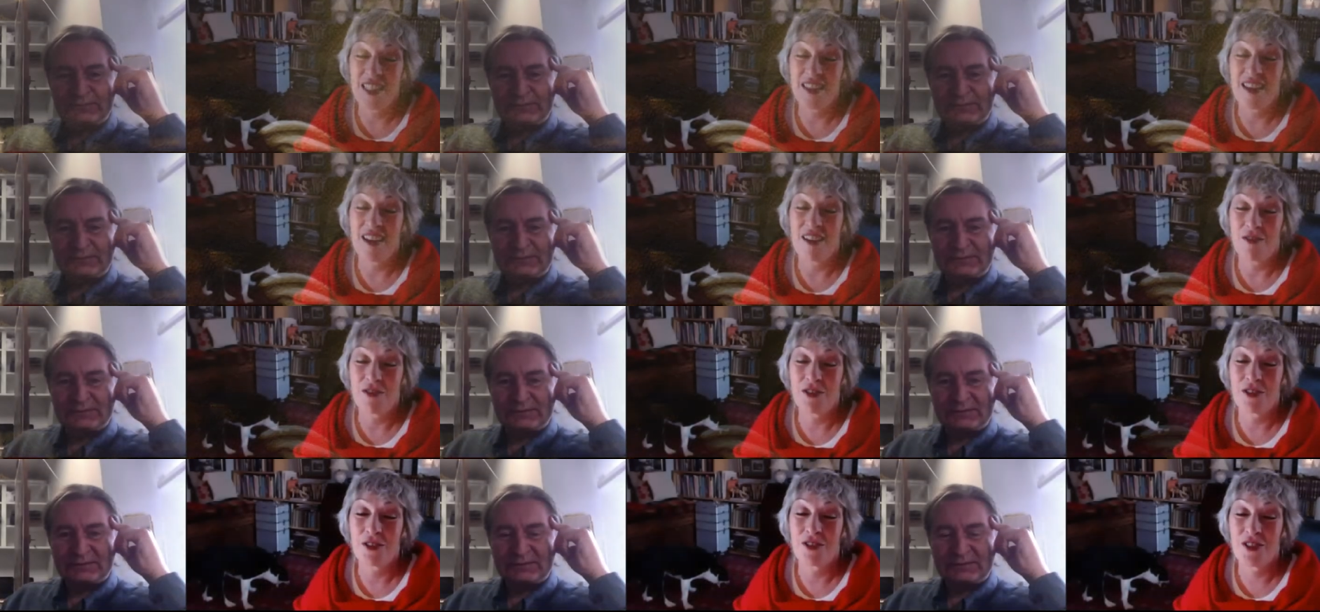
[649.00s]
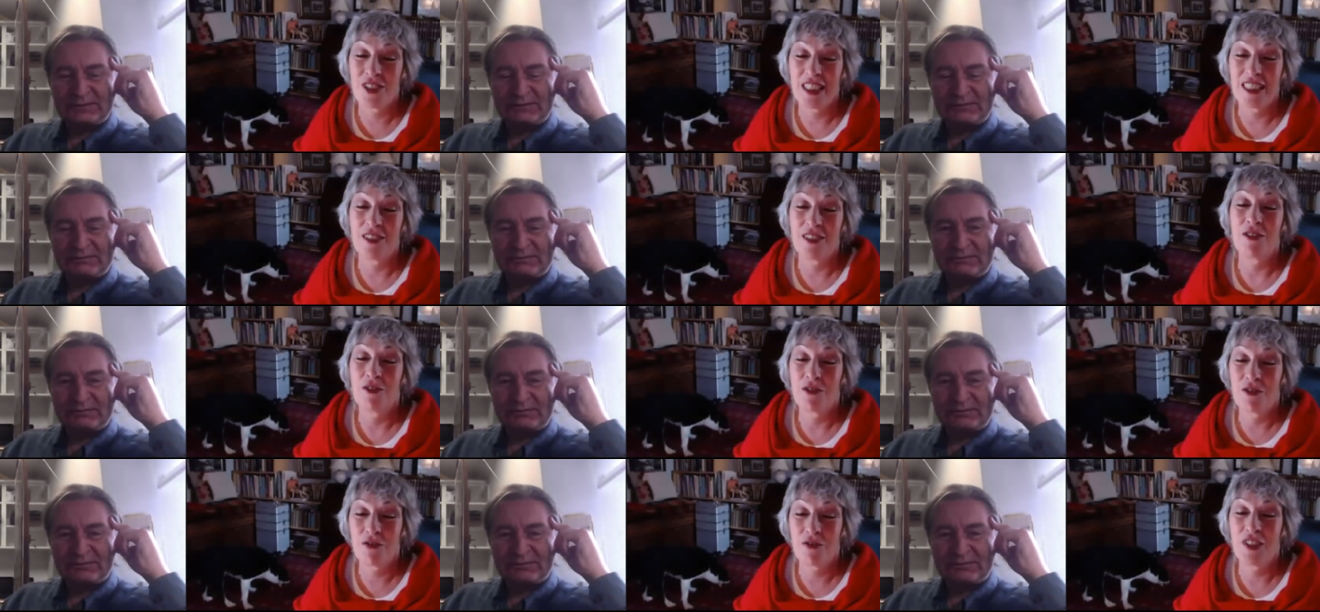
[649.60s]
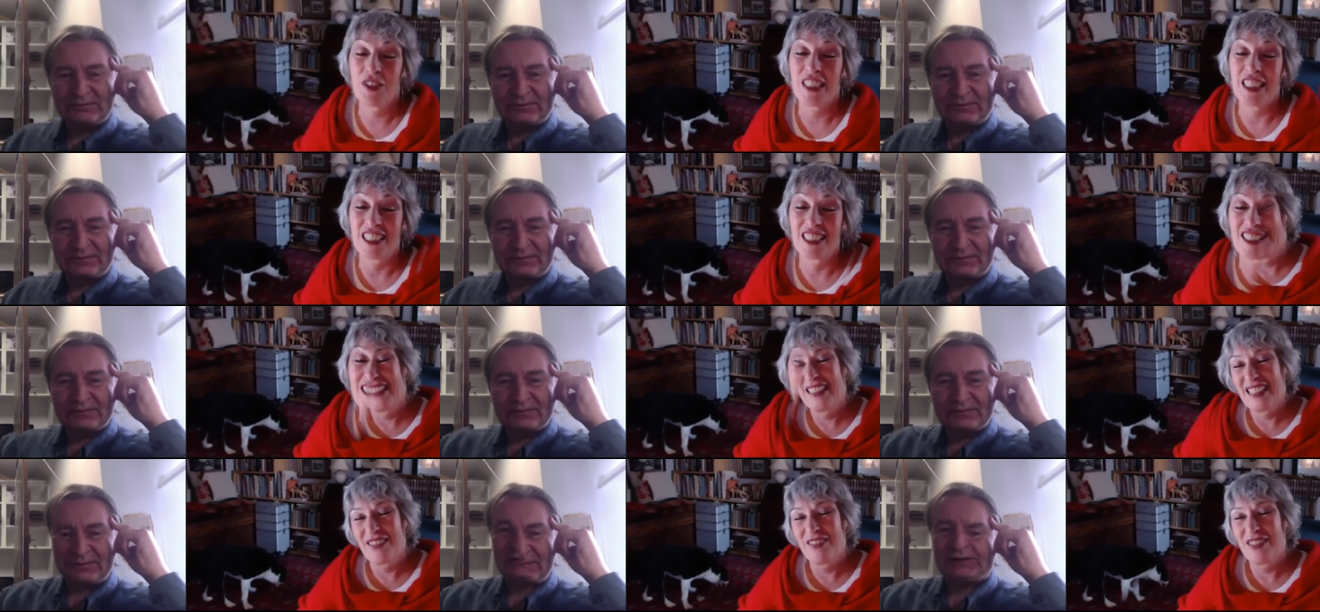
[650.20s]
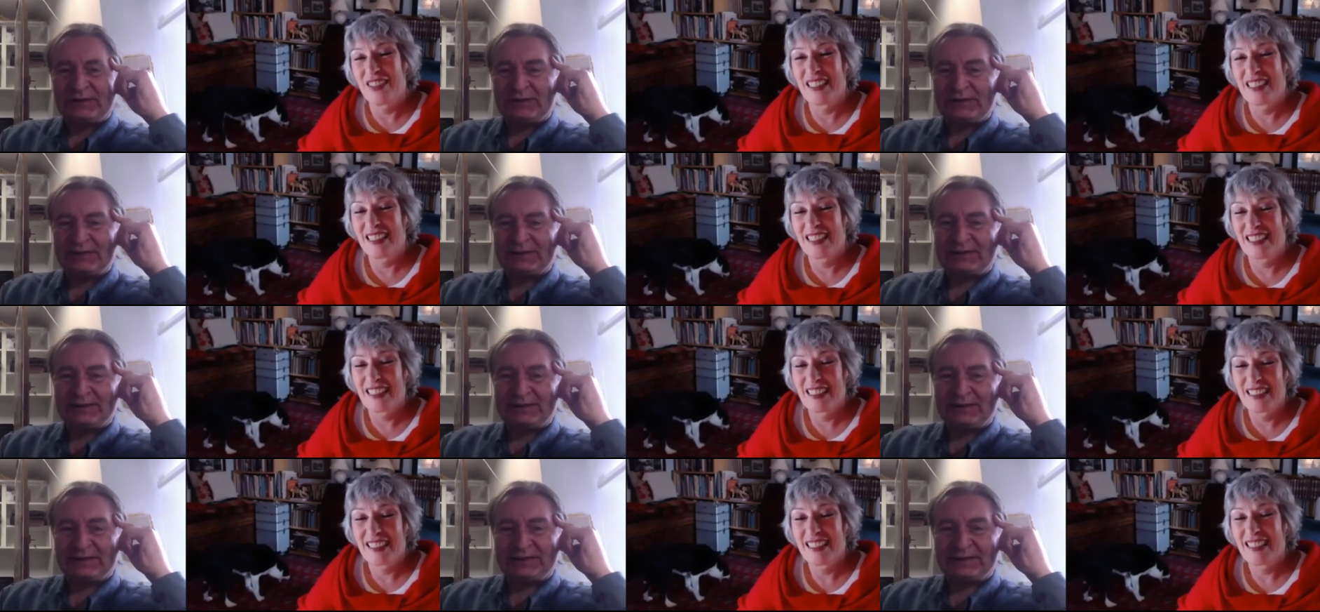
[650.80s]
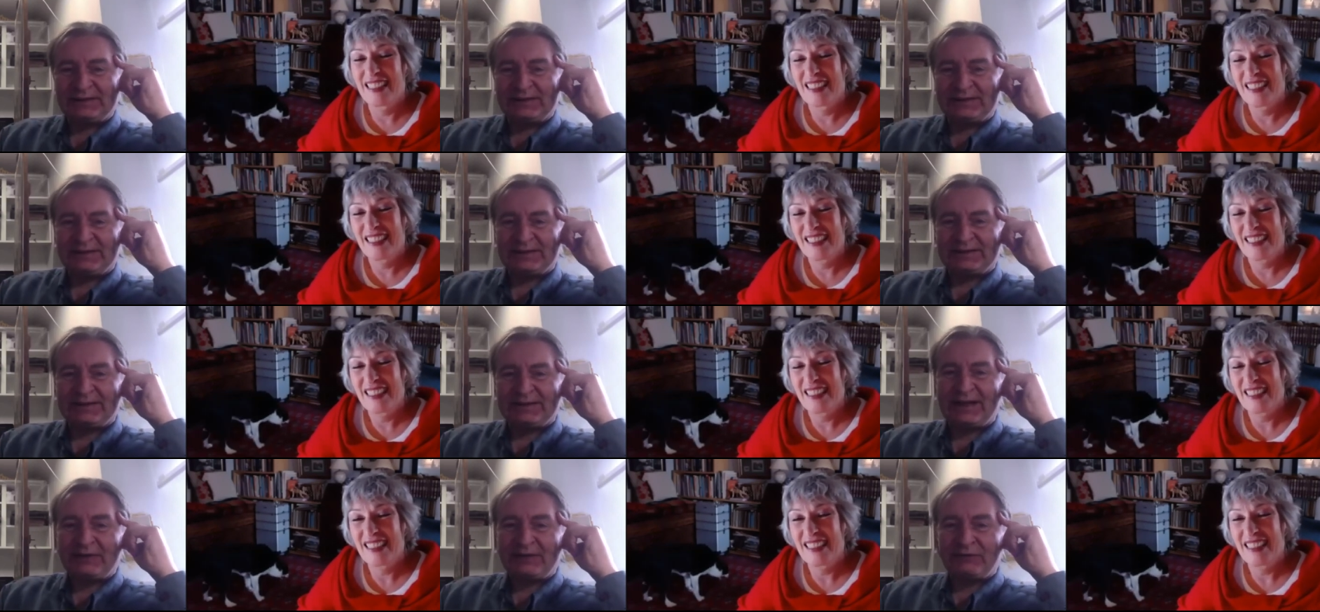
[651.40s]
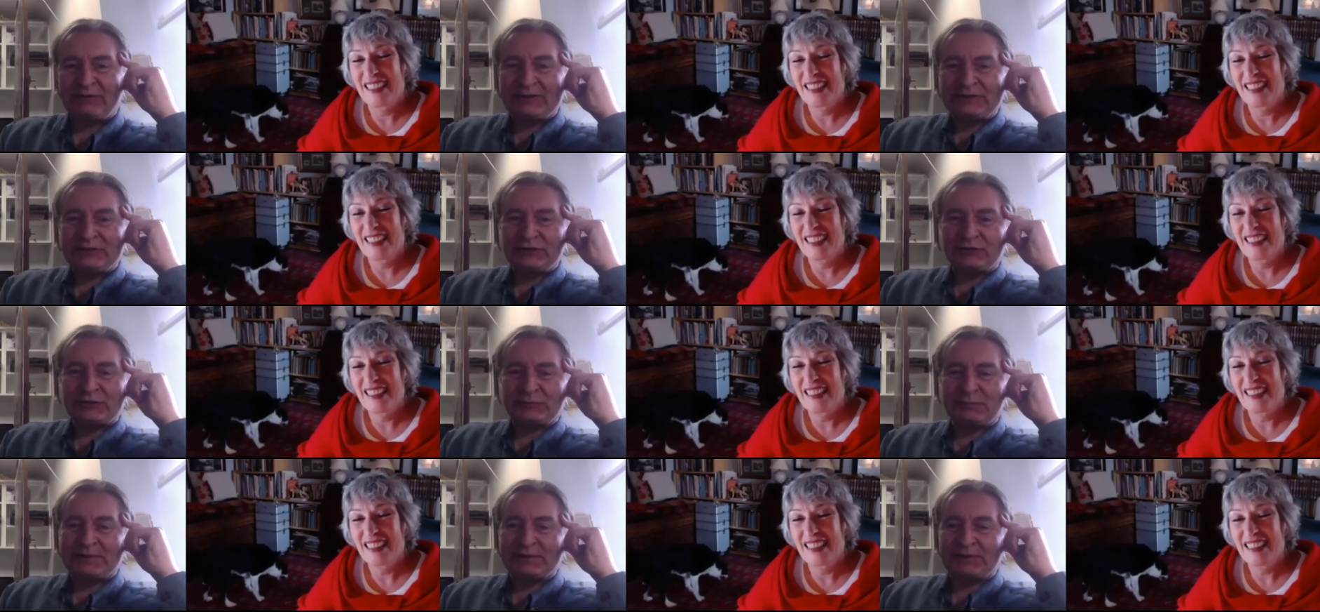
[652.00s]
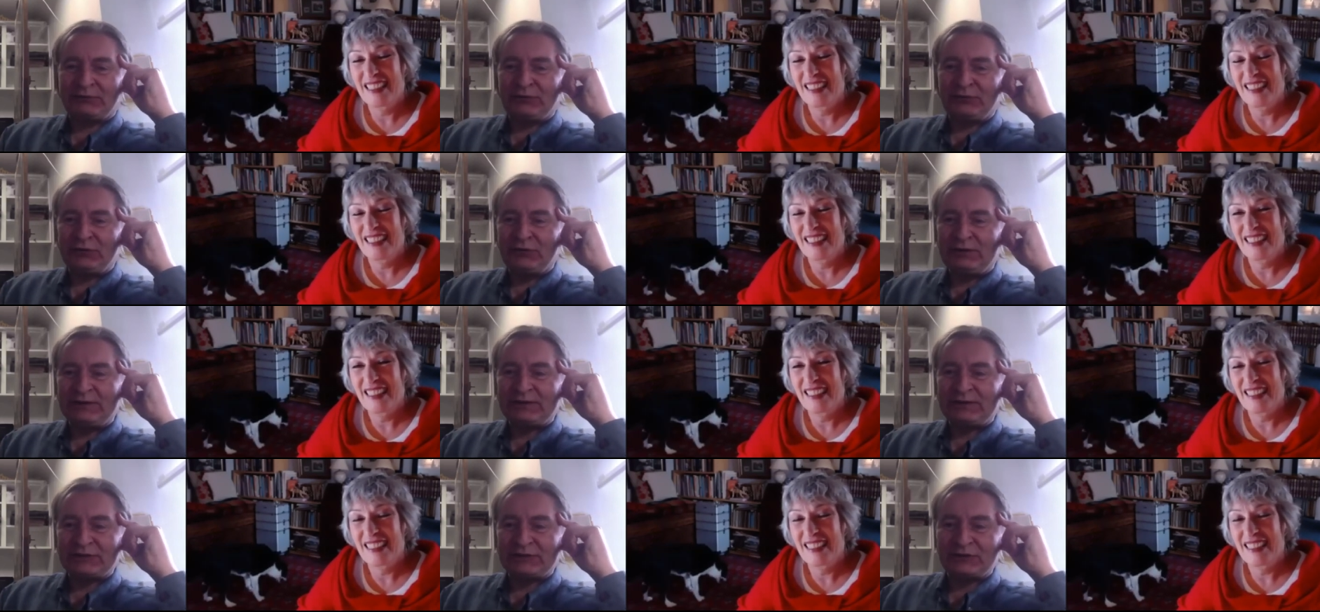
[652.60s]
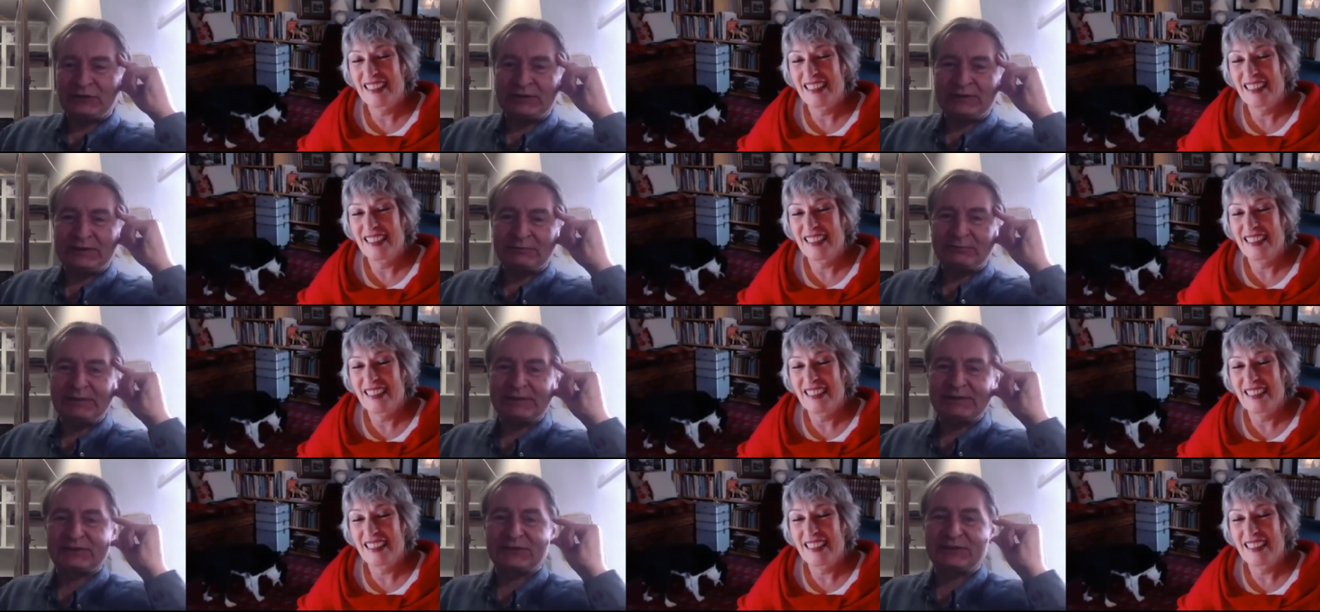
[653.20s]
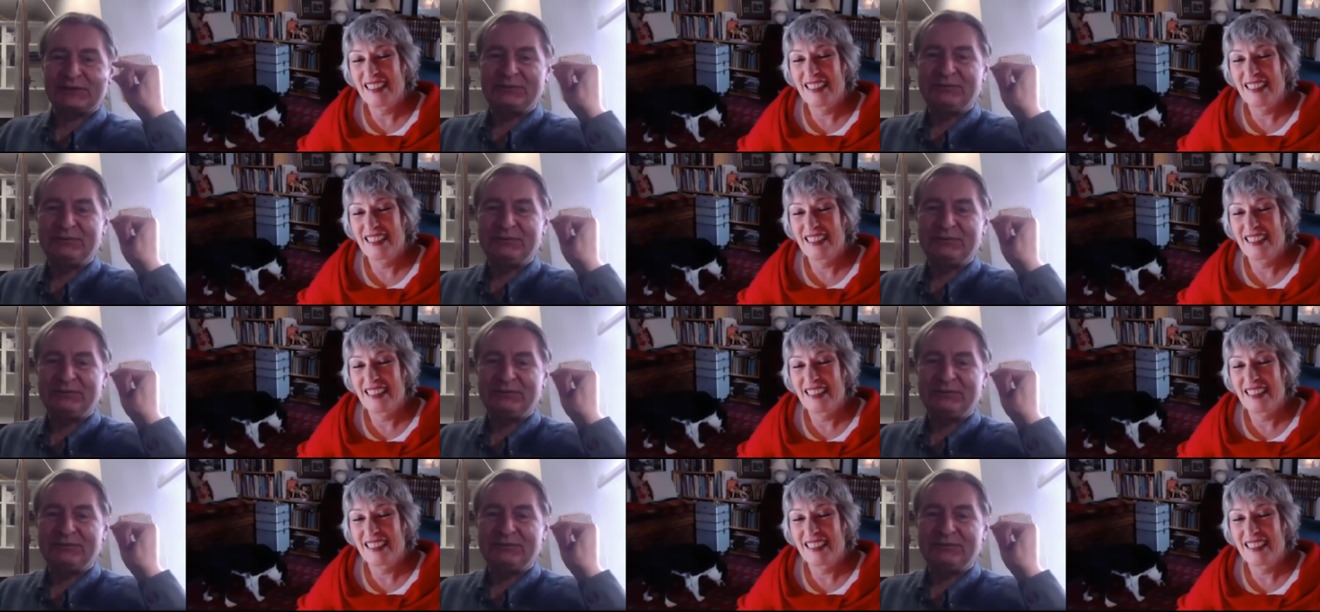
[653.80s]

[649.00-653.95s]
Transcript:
Speaker 1: that for real finished. I think, I
Speaker 2: think Caravaggio spent a few years doing them. So.